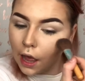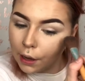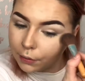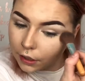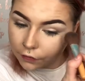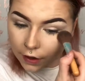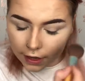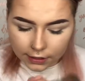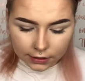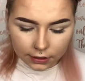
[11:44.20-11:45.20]
I would
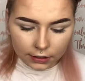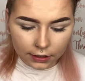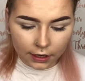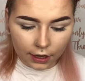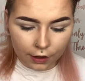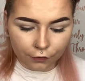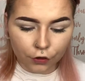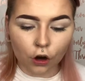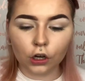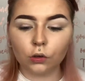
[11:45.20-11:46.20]
advise if
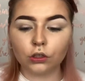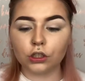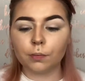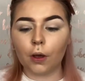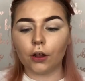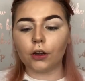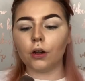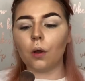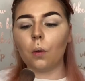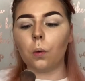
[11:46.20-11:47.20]
you are going to use
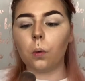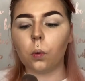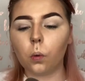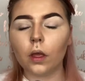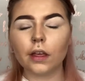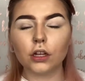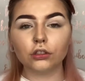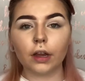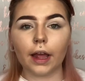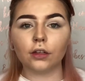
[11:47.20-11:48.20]
powder,
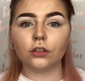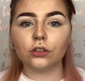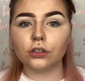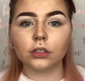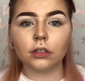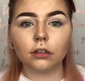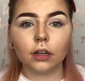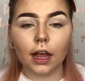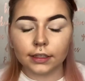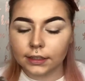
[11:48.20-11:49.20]
try and use
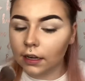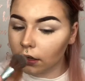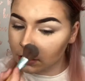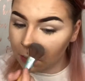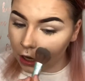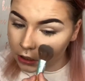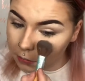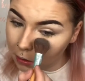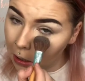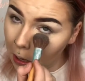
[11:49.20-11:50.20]
as little as
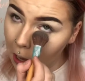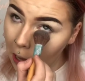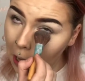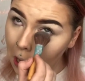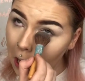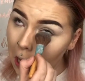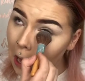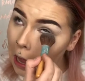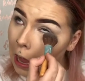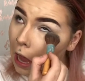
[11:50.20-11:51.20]
possible
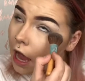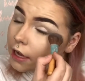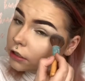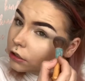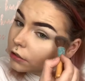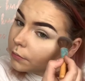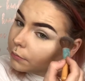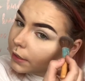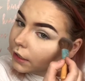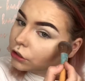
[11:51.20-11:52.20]
and
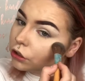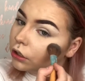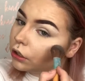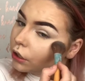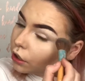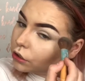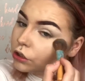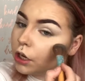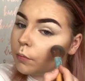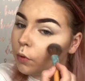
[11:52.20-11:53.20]
make sure
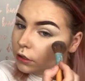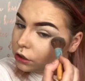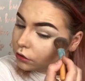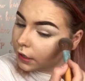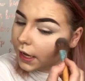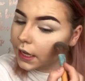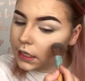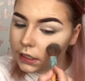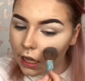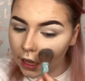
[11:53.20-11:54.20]
to
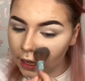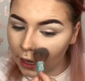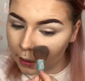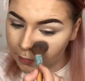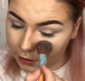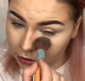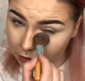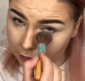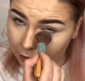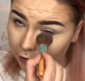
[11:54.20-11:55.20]
moisturize and make
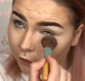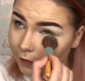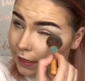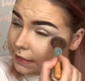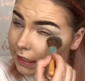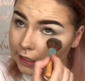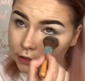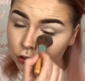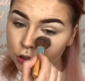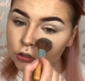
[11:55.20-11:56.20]
sure that your face
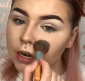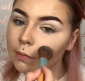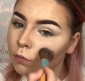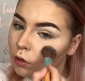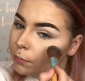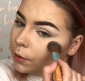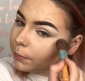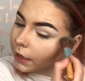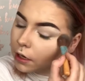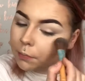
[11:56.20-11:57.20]
isn't too dry before you put
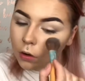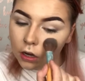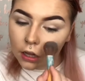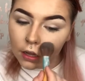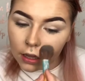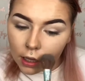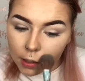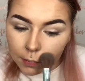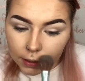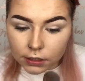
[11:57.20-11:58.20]
makeup on,
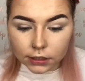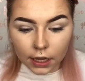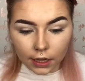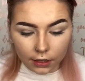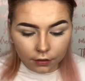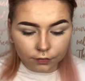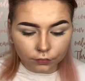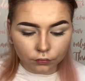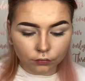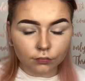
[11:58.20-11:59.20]
because then
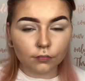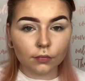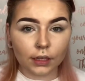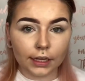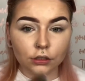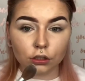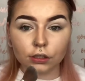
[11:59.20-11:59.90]
it